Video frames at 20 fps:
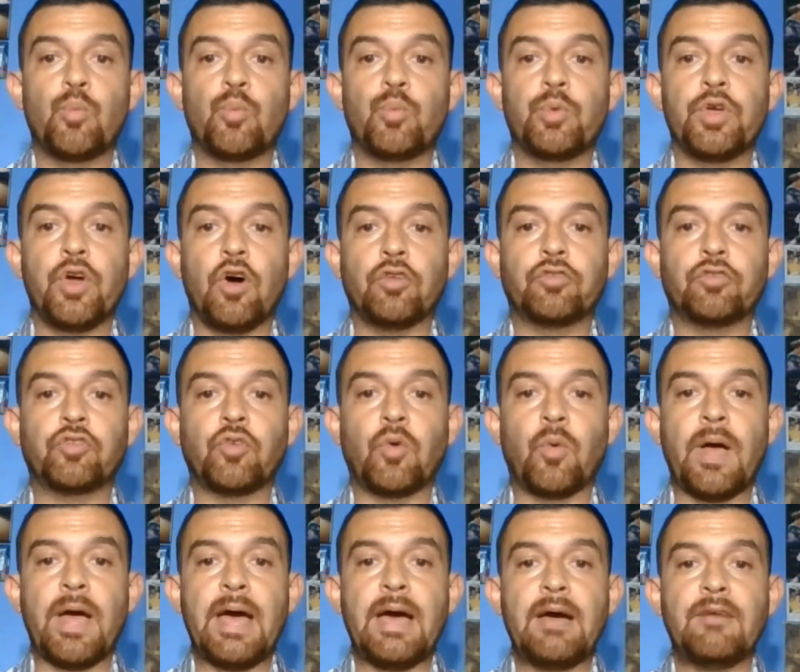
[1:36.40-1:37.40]
We
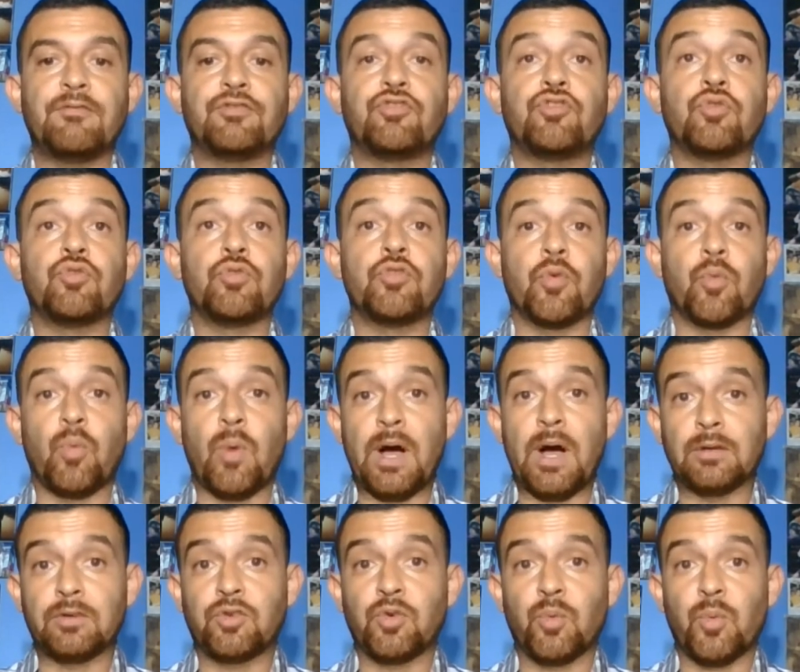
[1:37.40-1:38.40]
also have junior
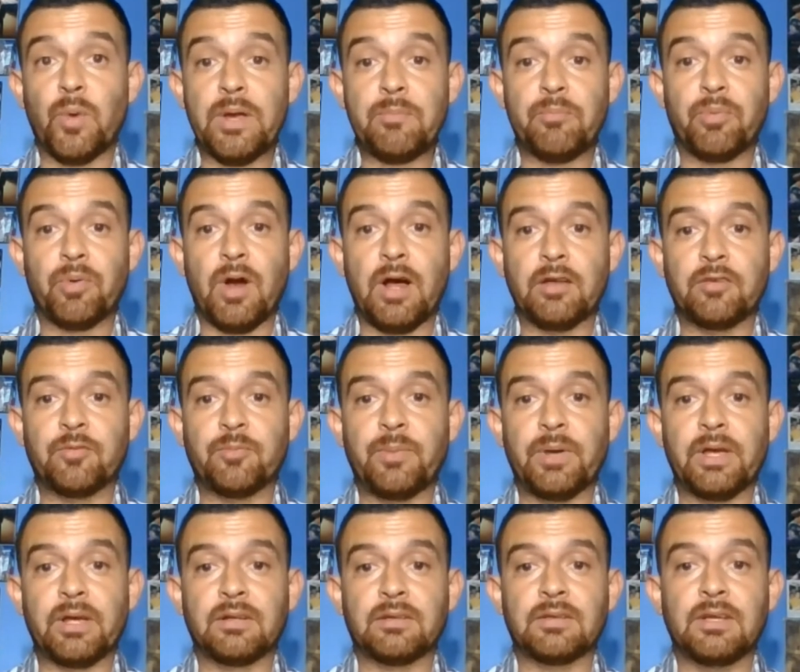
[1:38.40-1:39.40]
welterweight
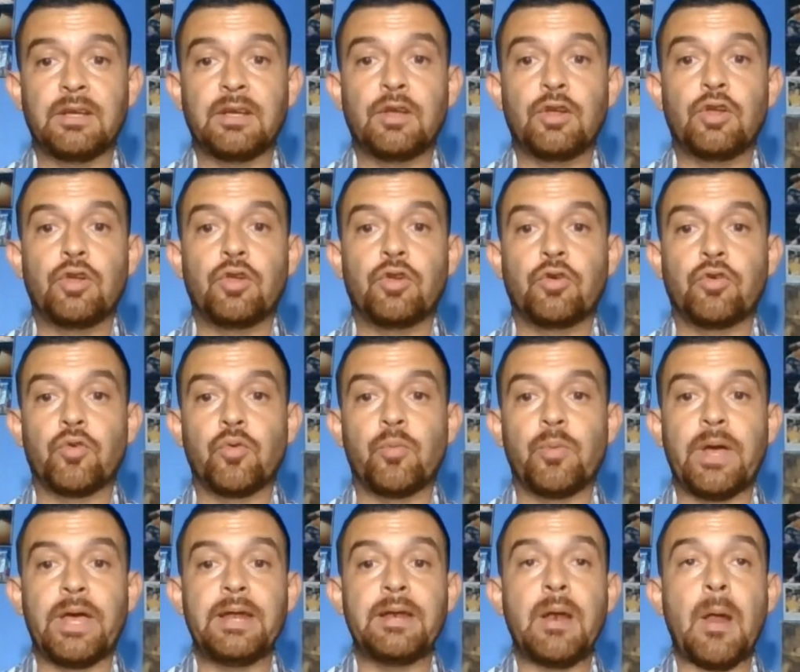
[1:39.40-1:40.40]
prospect
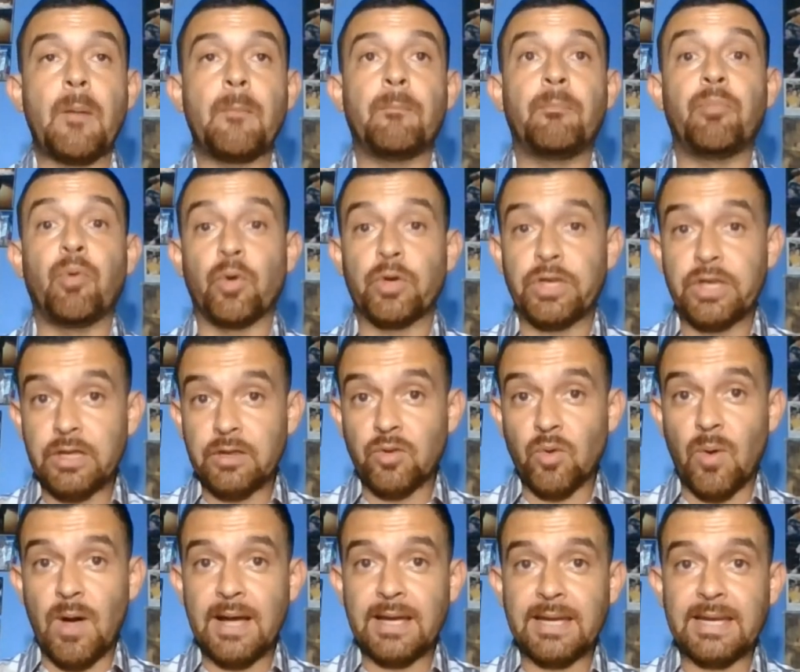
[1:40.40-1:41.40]
Ruben
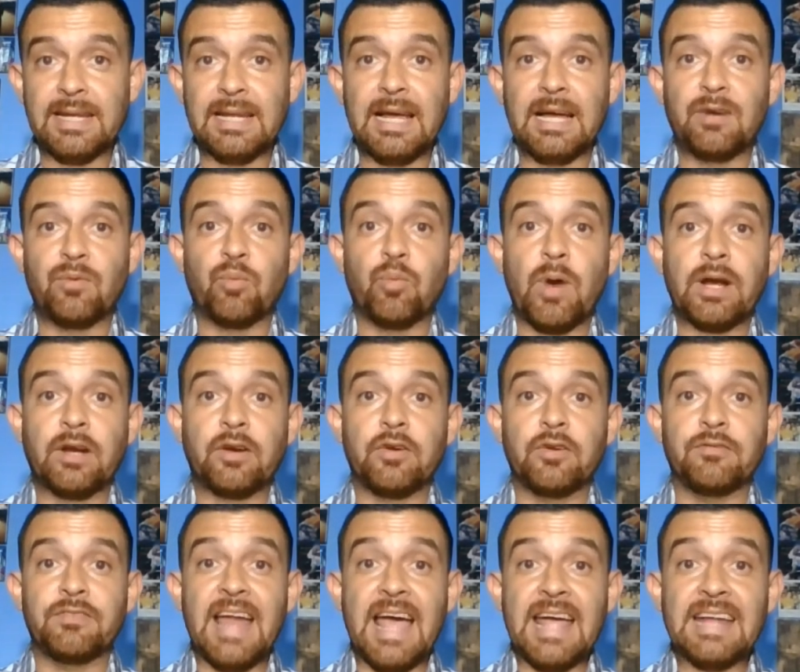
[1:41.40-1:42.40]
Pollito Aguilar, record
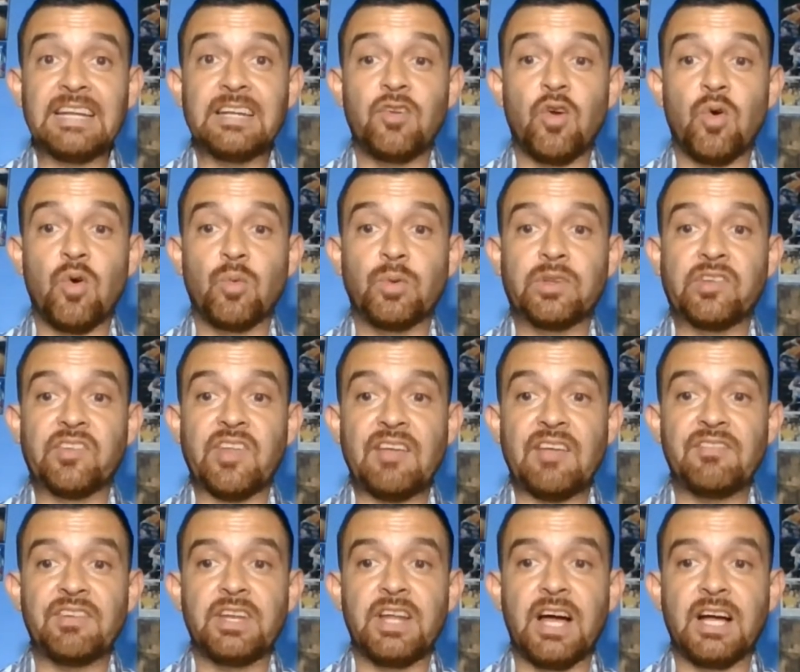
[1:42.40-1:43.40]
of 9-0 with
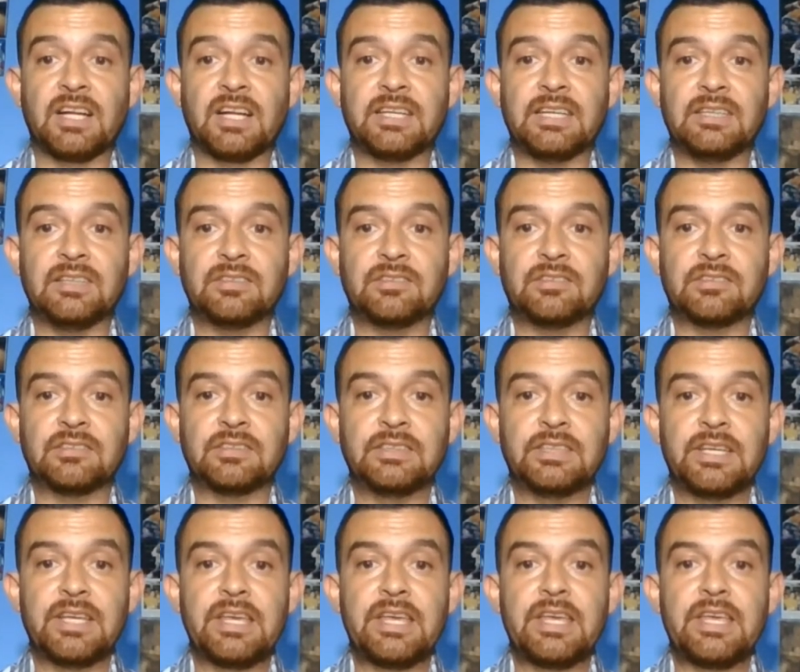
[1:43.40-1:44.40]
7 knockouts.
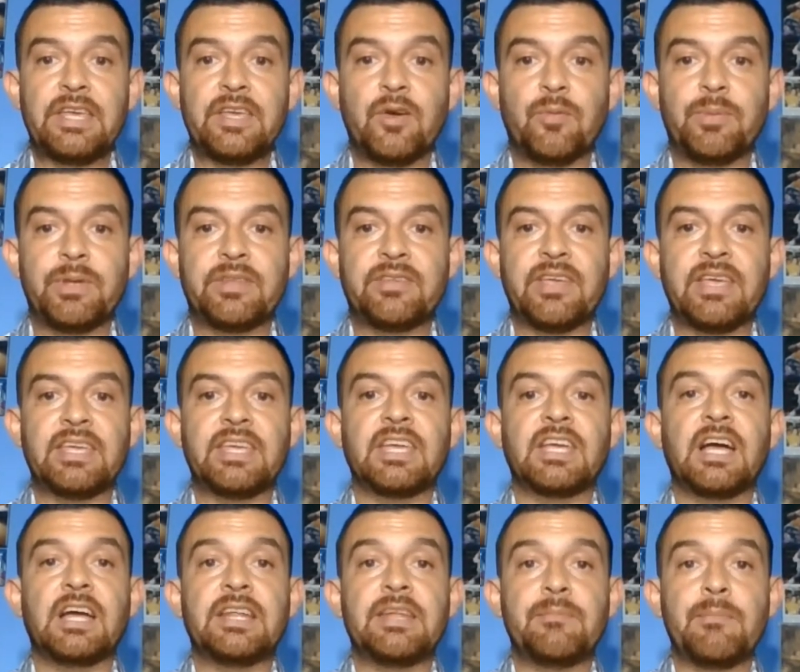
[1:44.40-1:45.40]
He'll be
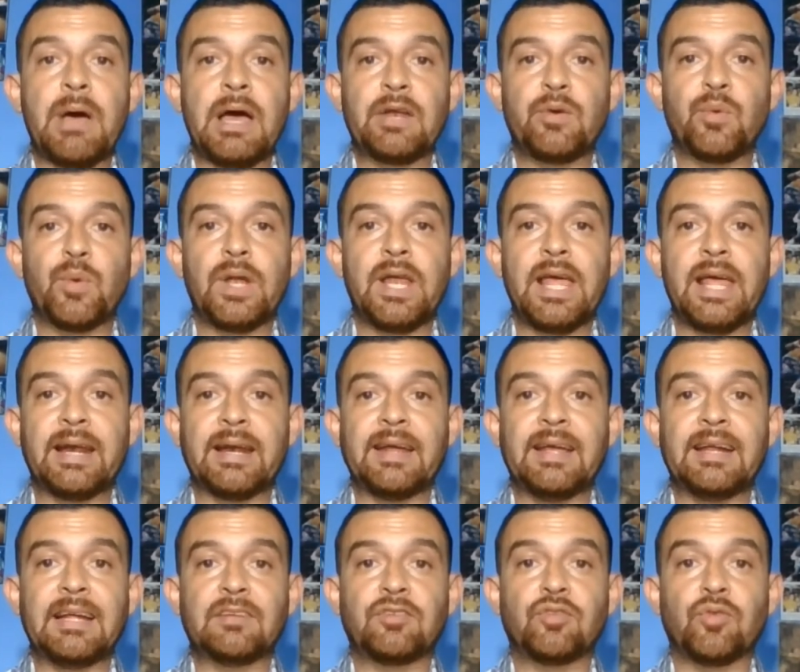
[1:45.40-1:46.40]
taking on Emmanuel
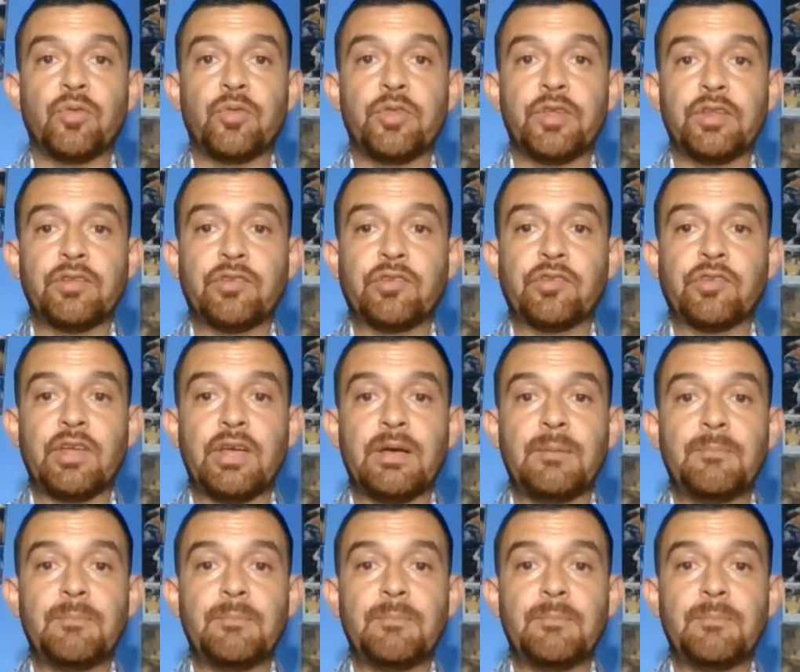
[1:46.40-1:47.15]
Herrera. So this